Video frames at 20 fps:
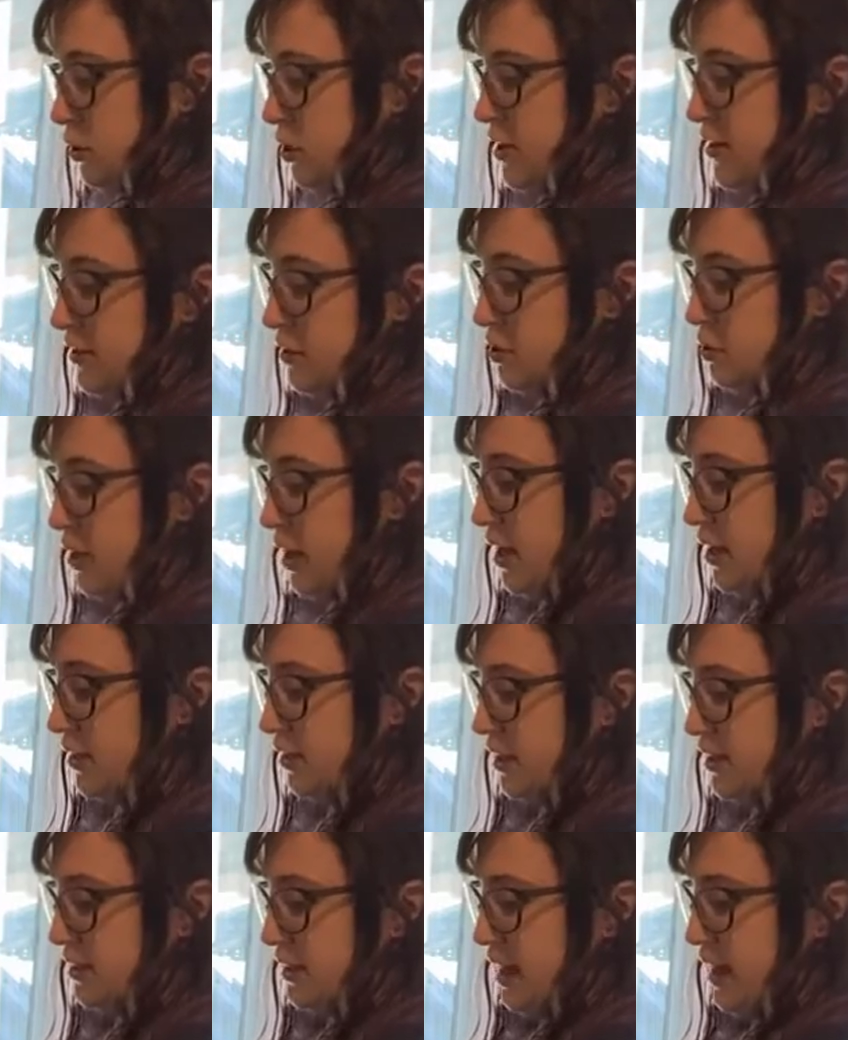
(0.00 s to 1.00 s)
And then you kind
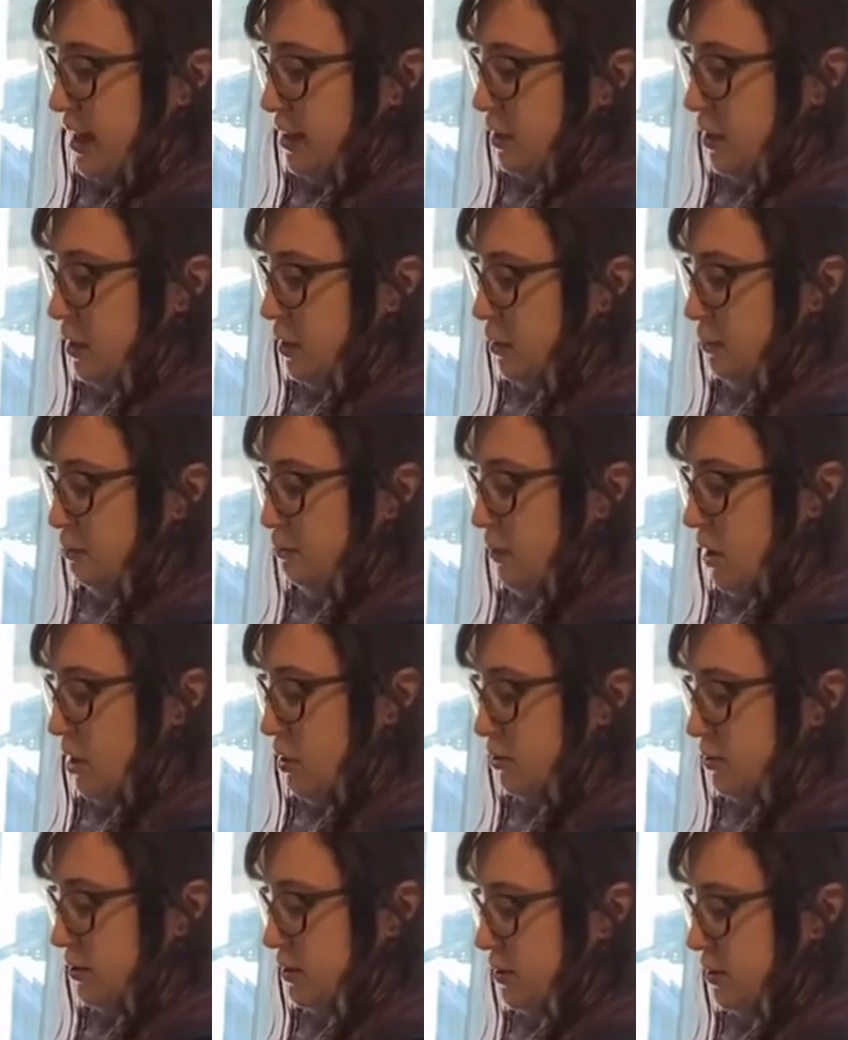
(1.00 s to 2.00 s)
of let that
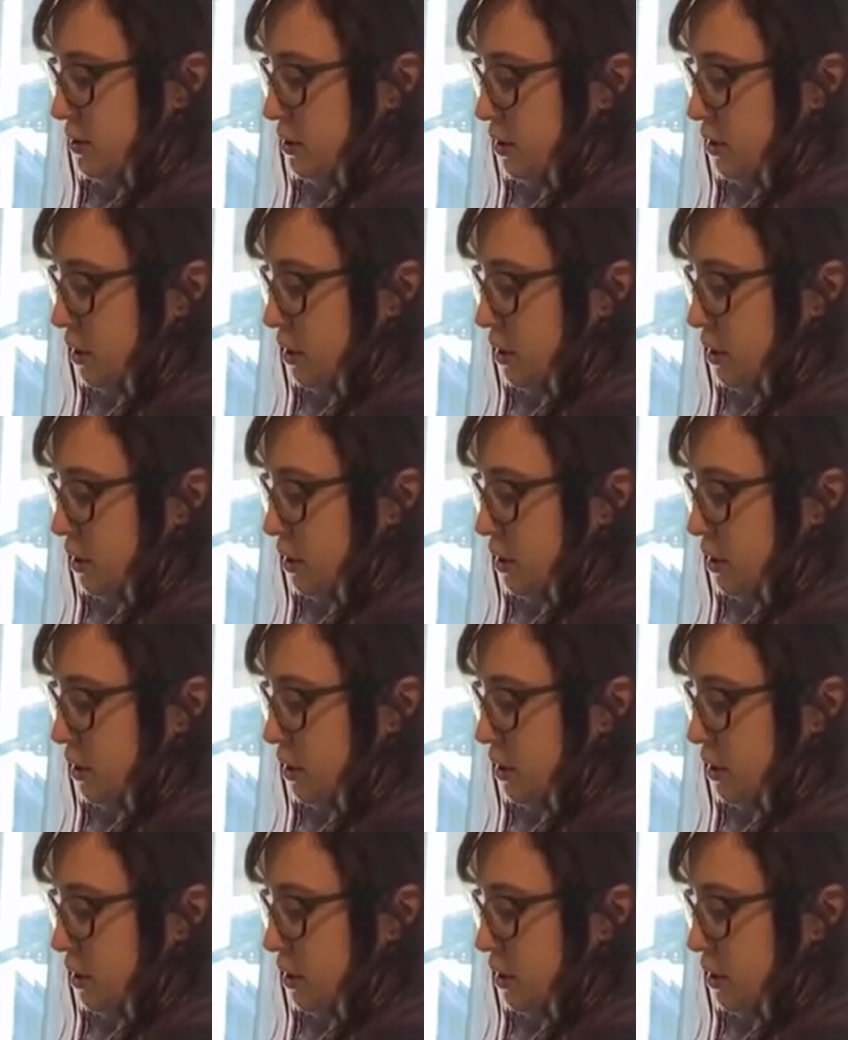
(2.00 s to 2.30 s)
melt.